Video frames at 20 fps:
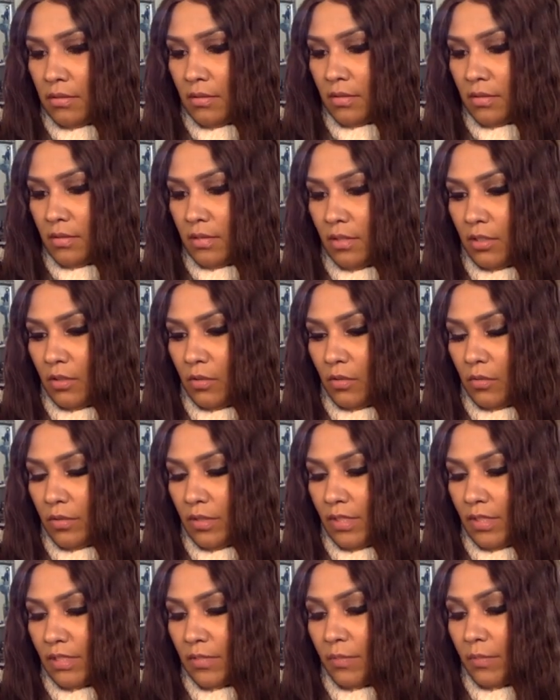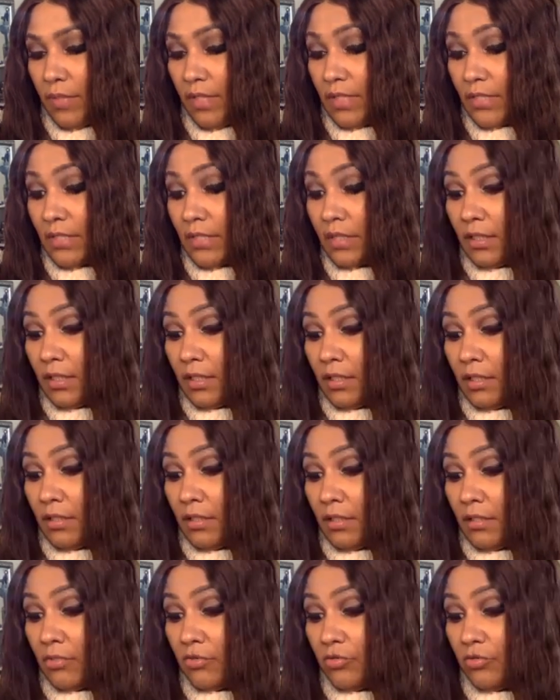So it's
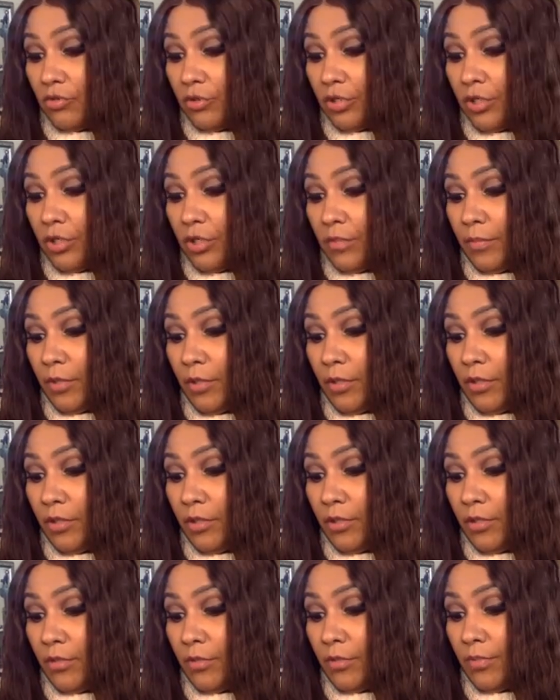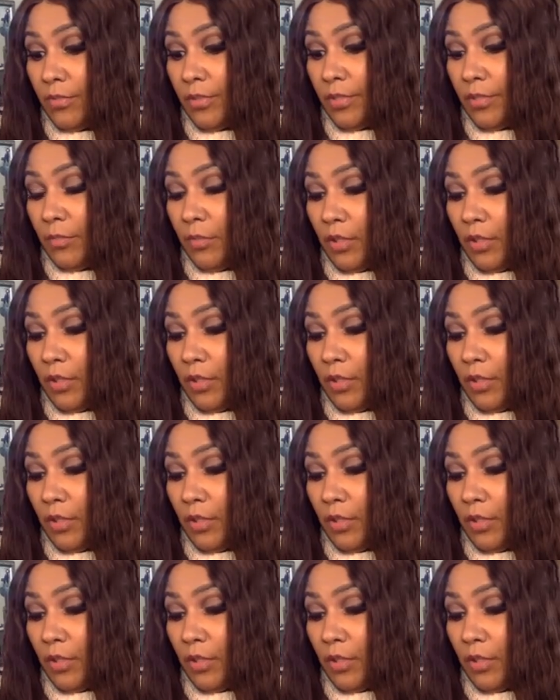Mexican dream herb and